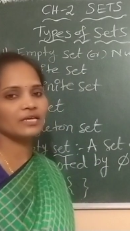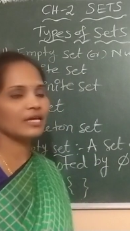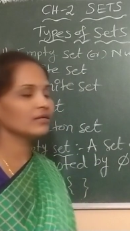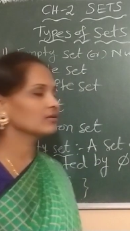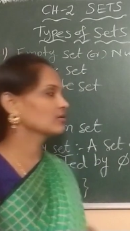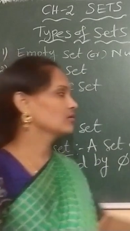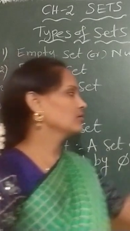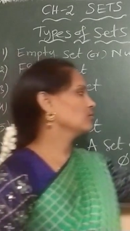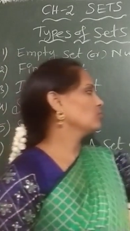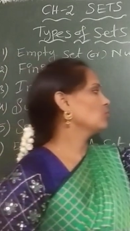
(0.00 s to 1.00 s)
there?
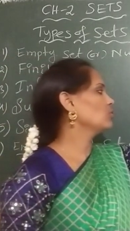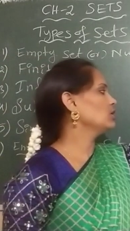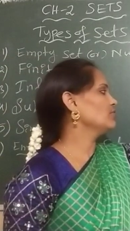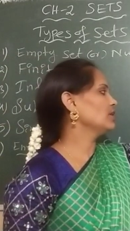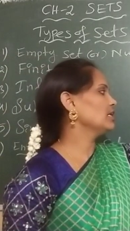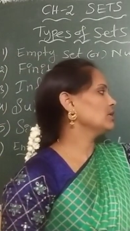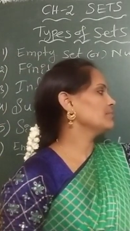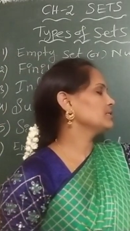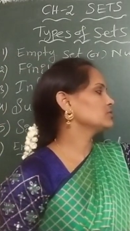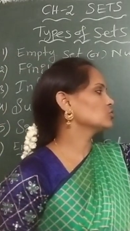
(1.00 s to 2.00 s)
Only one
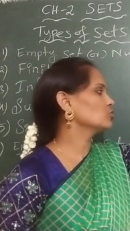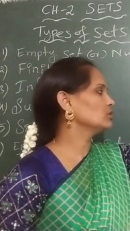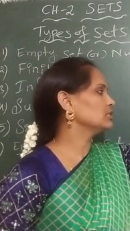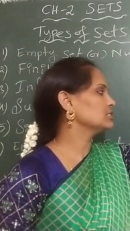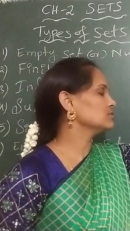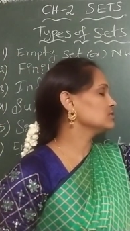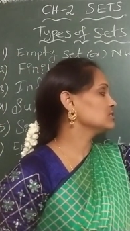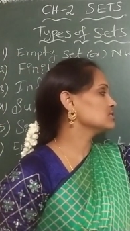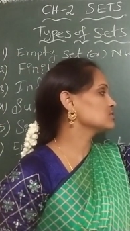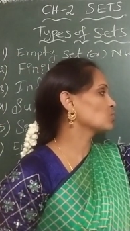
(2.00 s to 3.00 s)
element. So this
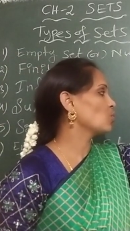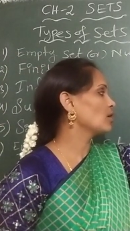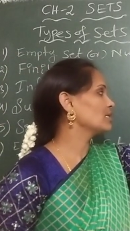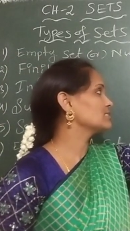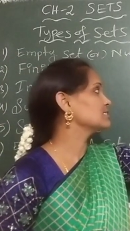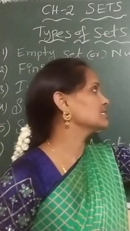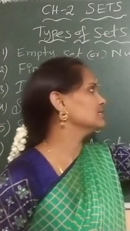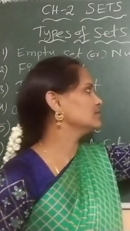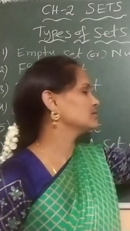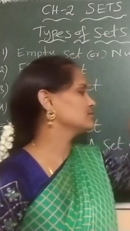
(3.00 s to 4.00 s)
is called a
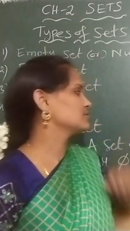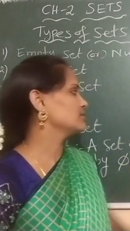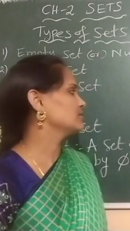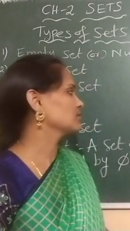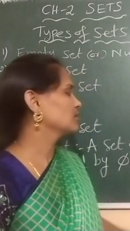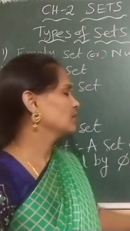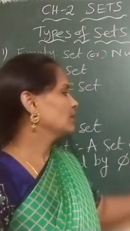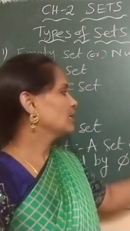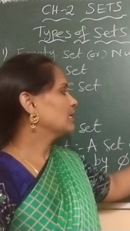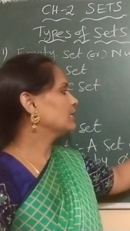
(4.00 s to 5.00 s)
singleton set.
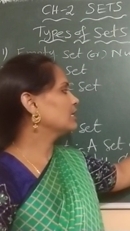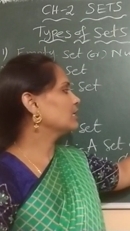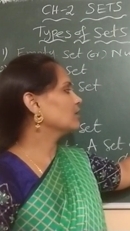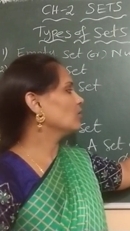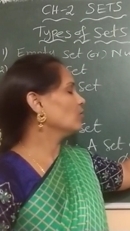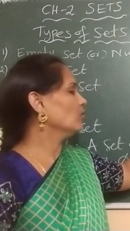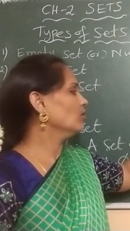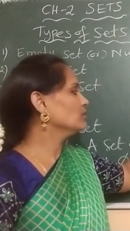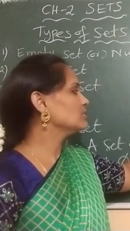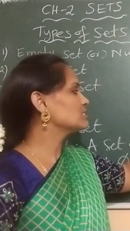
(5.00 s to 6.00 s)
Here
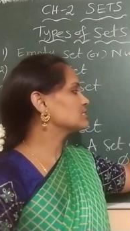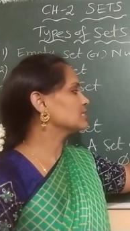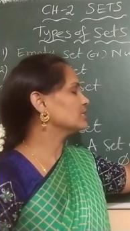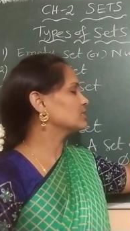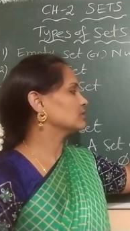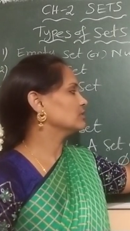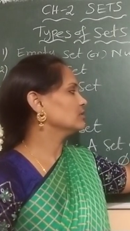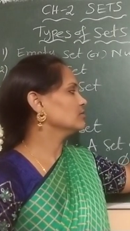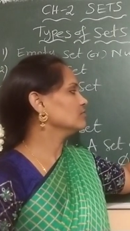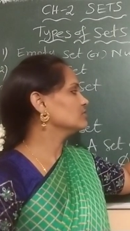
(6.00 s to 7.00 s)
the set
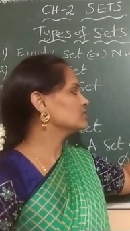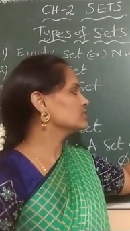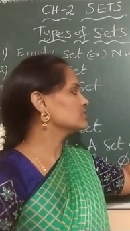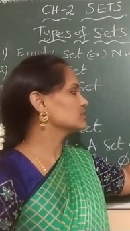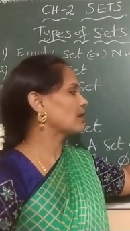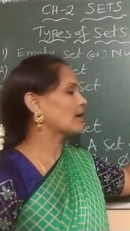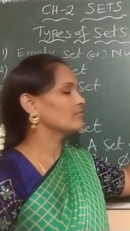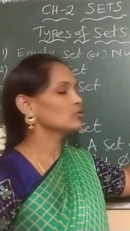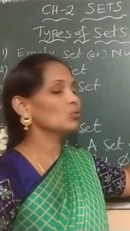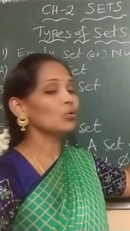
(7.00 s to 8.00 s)
which is
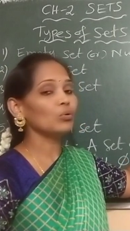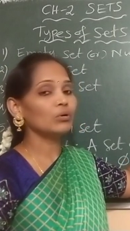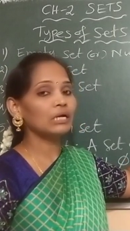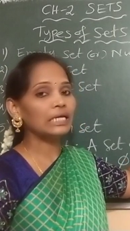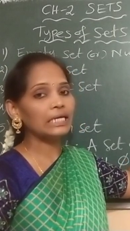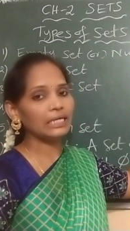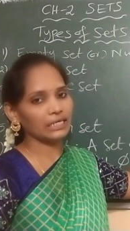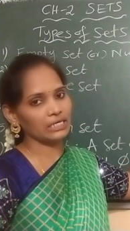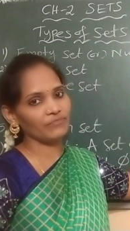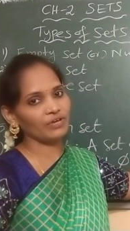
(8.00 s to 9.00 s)
having only
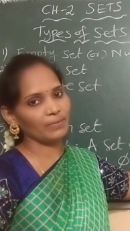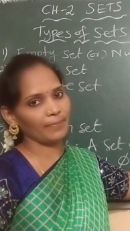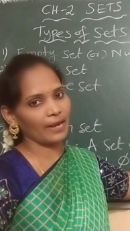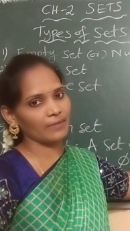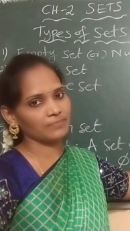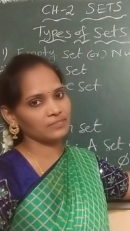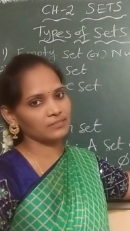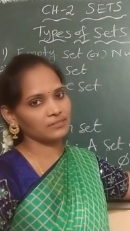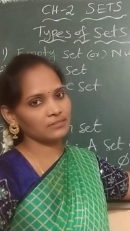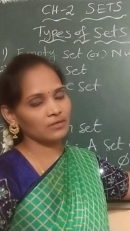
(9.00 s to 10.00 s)
even primes.
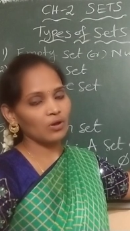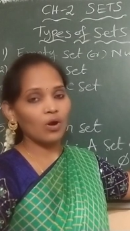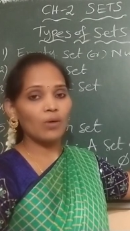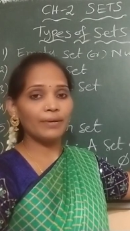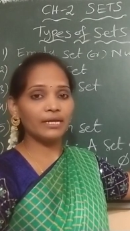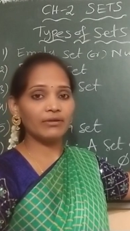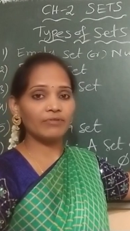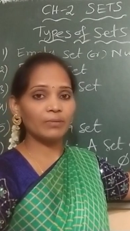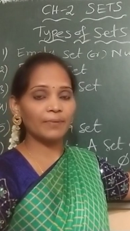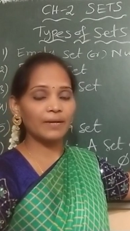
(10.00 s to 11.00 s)
How many
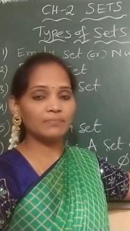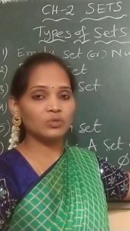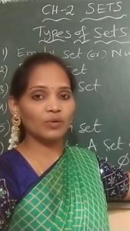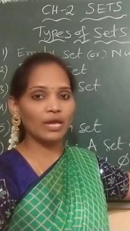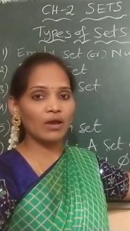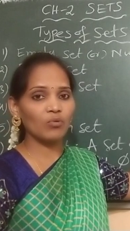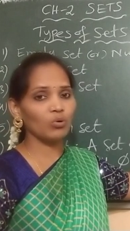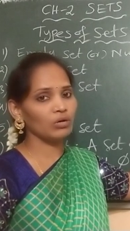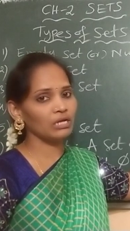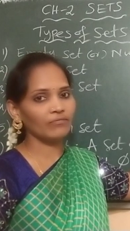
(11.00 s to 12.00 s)
even primes we have?
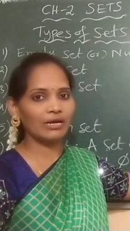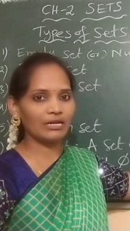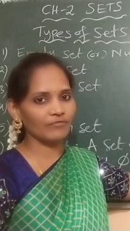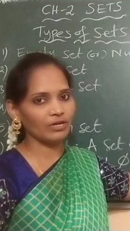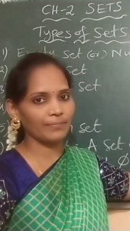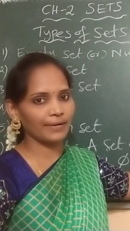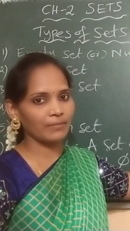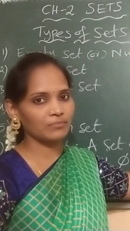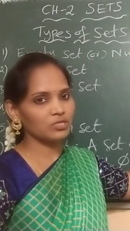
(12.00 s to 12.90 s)
Only one even prime.